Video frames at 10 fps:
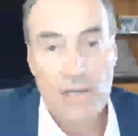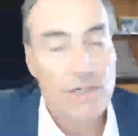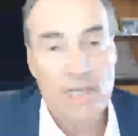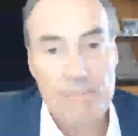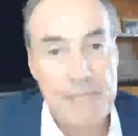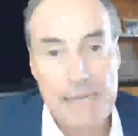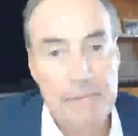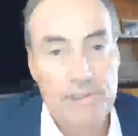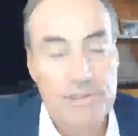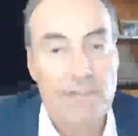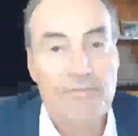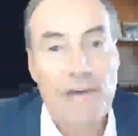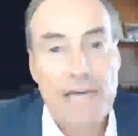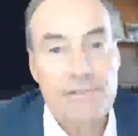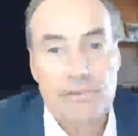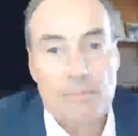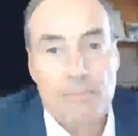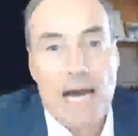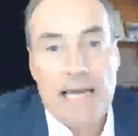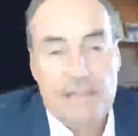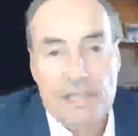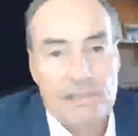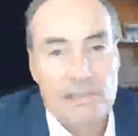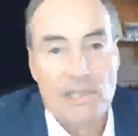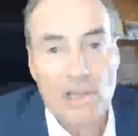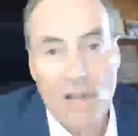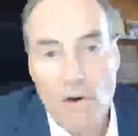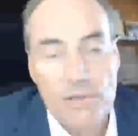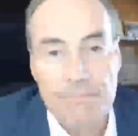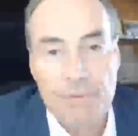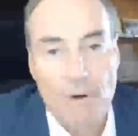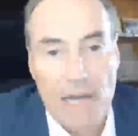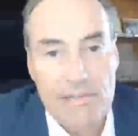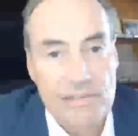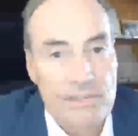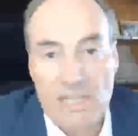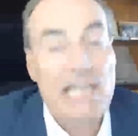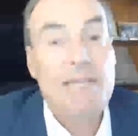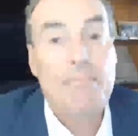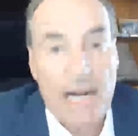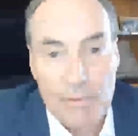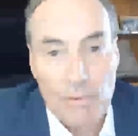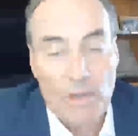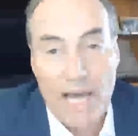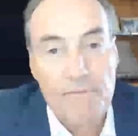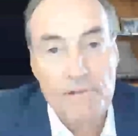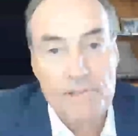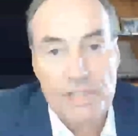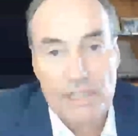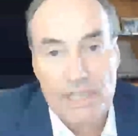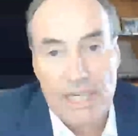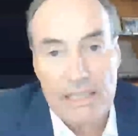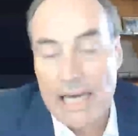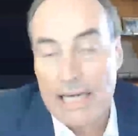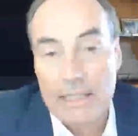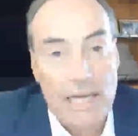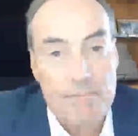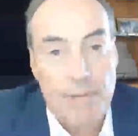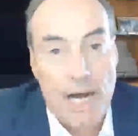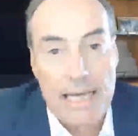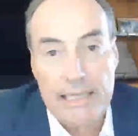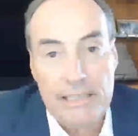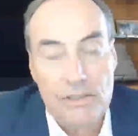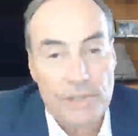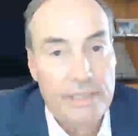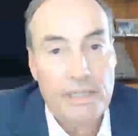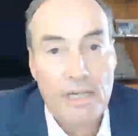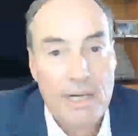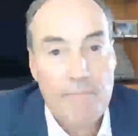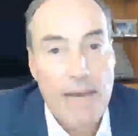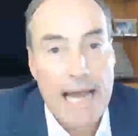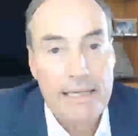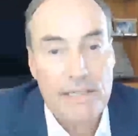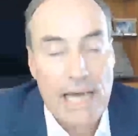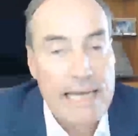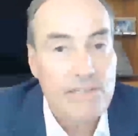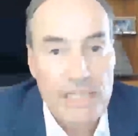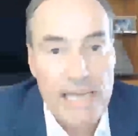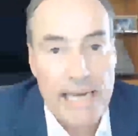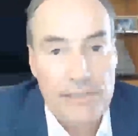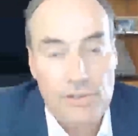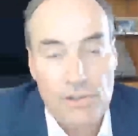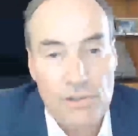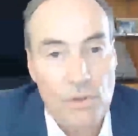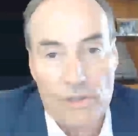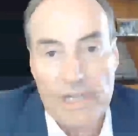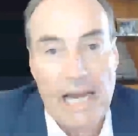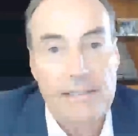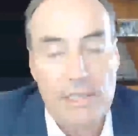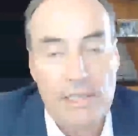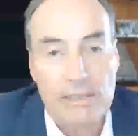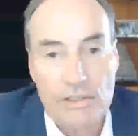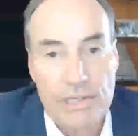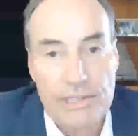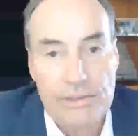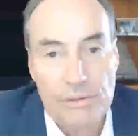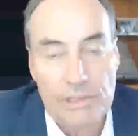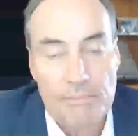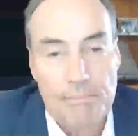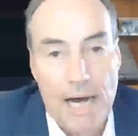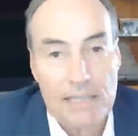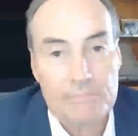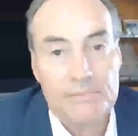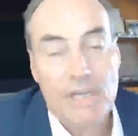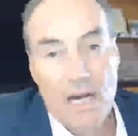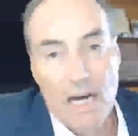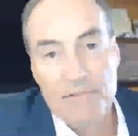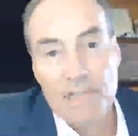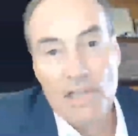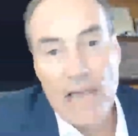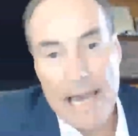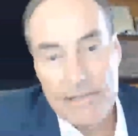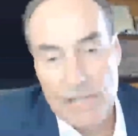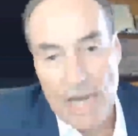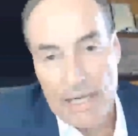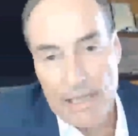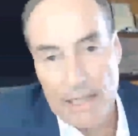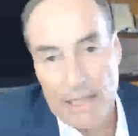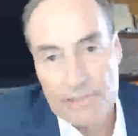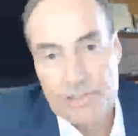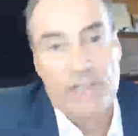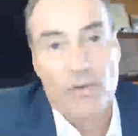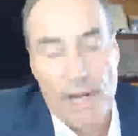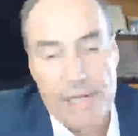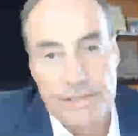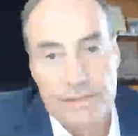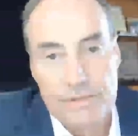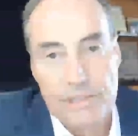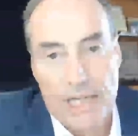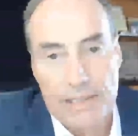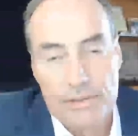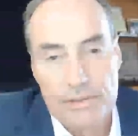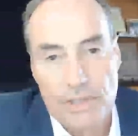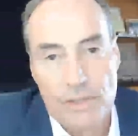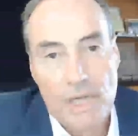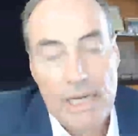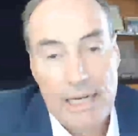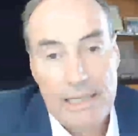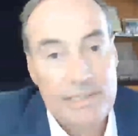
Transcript: you're going to be able as an investor to buy things at the lowest price anybody will ever see again kind of like buying either in back in 1982 or 1932 at the bottom of the last kind of uh, generational cycle. So oh,